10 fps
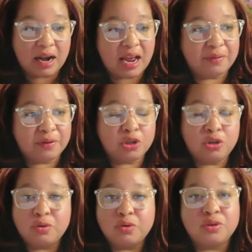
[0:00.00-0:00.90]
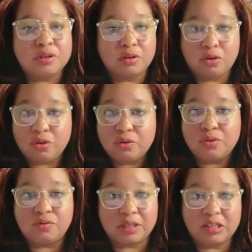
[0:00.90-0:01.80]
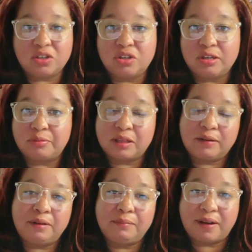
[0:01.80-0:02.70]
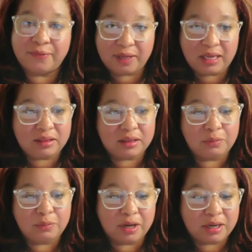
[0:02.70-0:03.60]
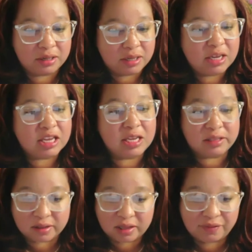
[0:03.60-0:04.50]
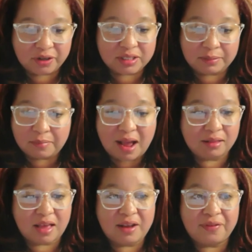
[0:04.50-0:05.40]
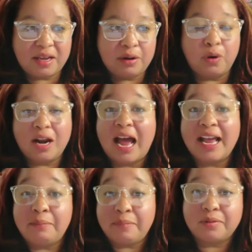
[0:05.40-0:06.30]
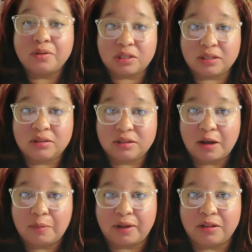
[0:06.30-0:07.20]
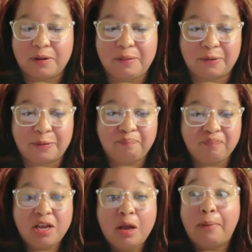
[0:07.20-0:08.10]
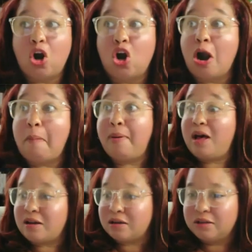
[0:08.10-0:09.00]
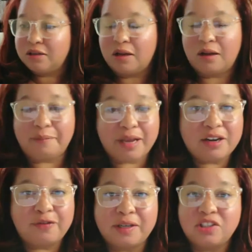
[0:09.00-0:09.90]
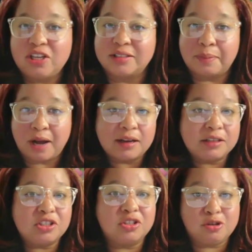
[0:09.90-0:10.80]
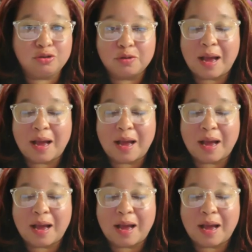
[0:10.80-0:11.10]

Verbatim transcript: I have a huge, huge relationship with Him in my faith and what He delivers in my life and what I am able to help other people. But her book, Amanda France, she has a podcast. She's YouTube.